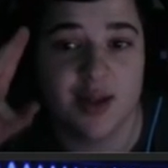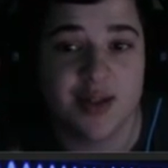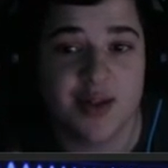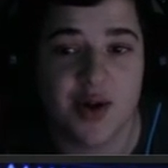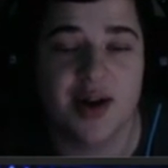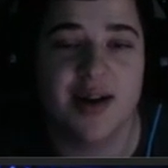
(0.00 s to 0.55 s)

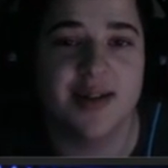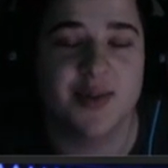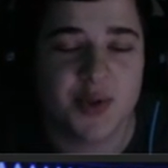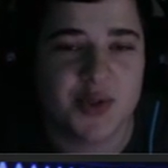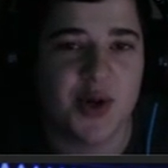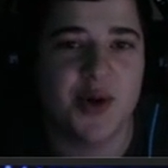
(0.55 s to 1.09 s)
Yo guys,
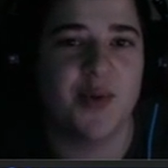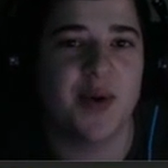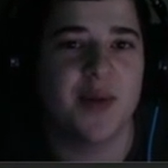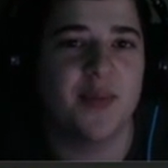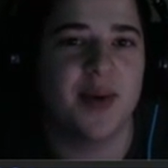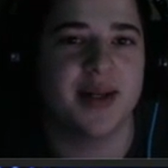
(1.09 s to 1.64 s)
what's going on?
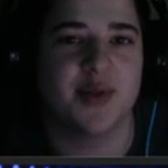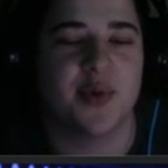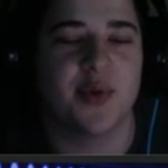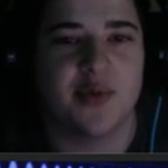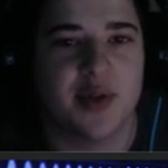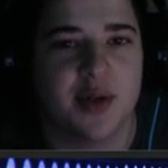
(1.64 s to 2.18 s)
Welcome back to a
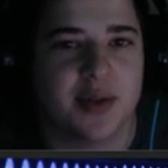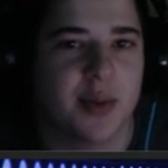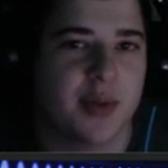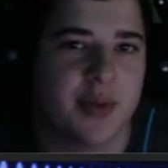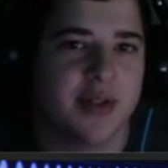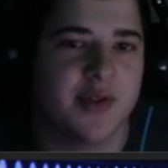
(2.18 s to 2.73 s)
brand new video to
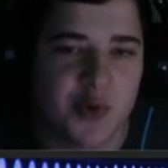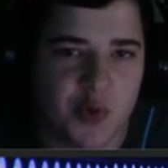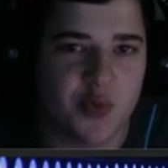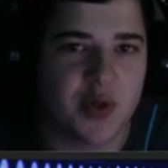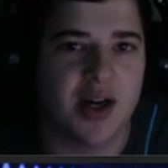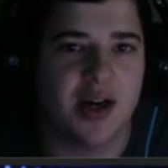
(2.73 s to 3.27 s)
WWE
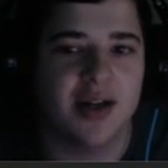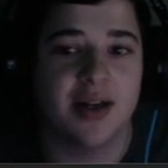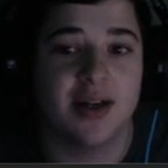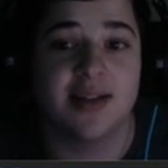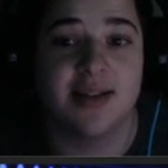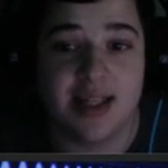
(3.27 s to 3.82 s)
Supercard
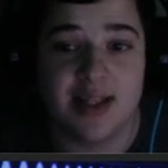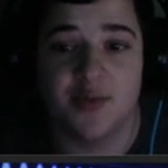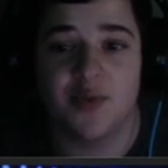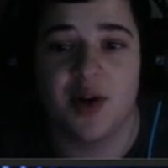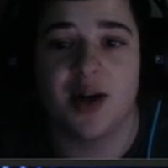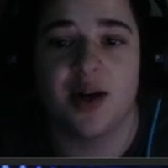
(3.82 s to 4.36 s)
Season
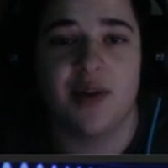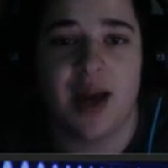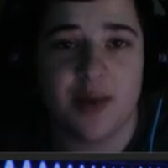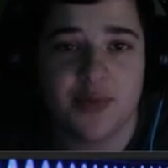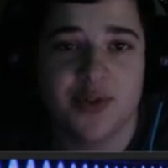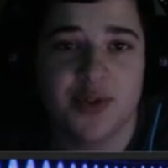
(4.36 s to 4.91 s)
5,
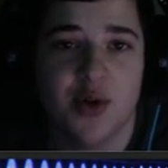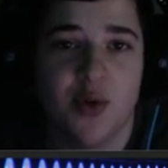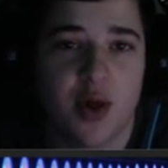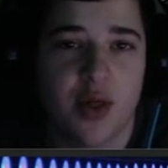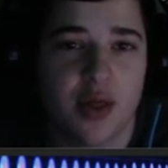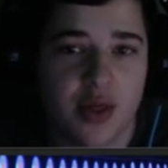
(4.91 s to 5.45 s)

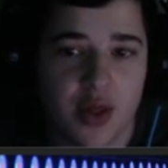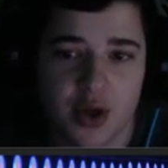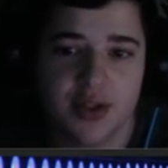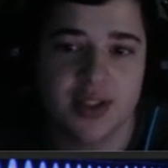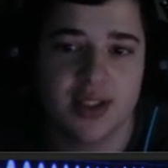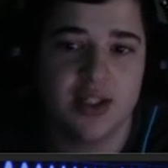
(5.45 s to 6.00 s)
Episode
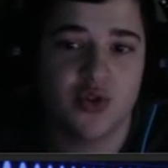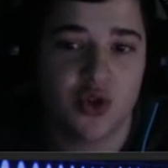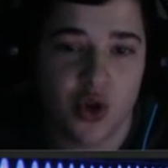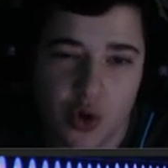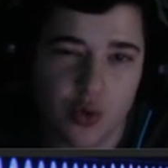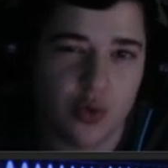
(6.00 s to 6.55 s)

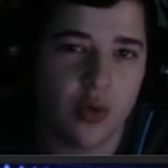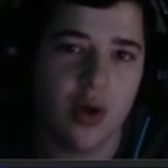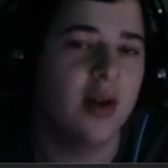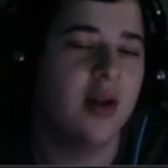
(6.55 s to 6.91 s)
32.